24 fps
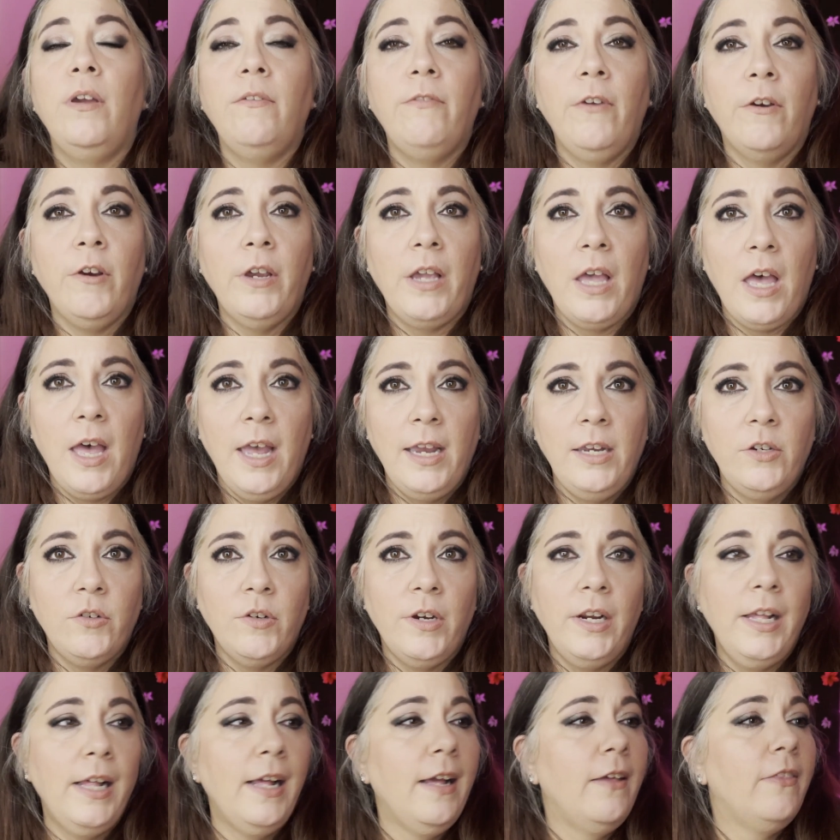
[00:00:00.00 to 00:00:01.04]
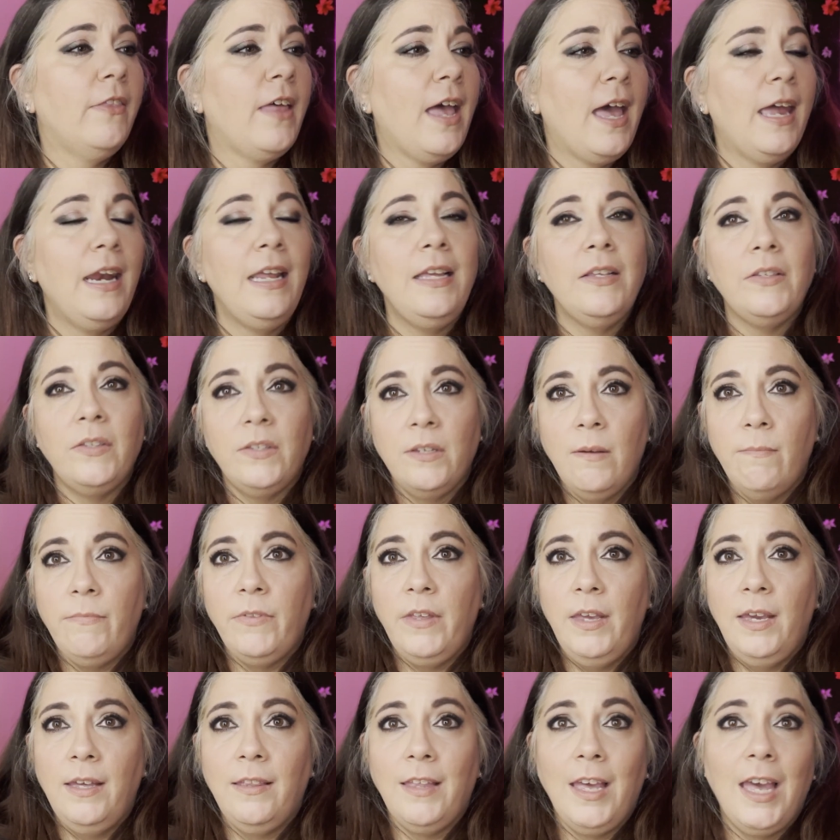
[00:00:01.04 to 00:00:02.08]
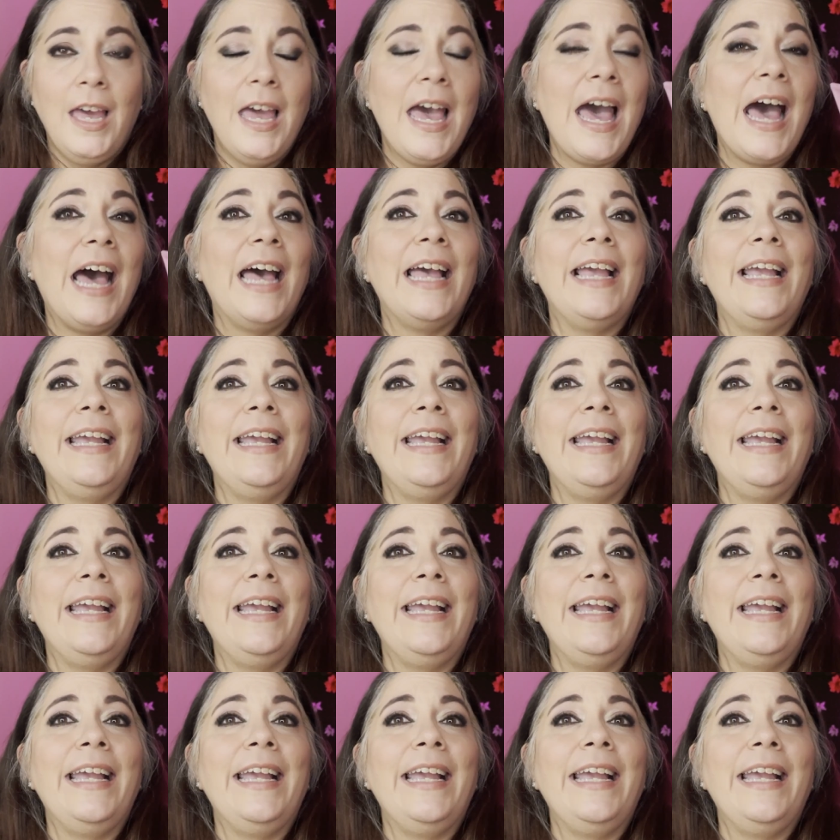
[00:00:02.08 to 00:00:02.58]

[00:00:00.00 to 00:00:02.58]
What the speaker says: very hydrating, and that is something that I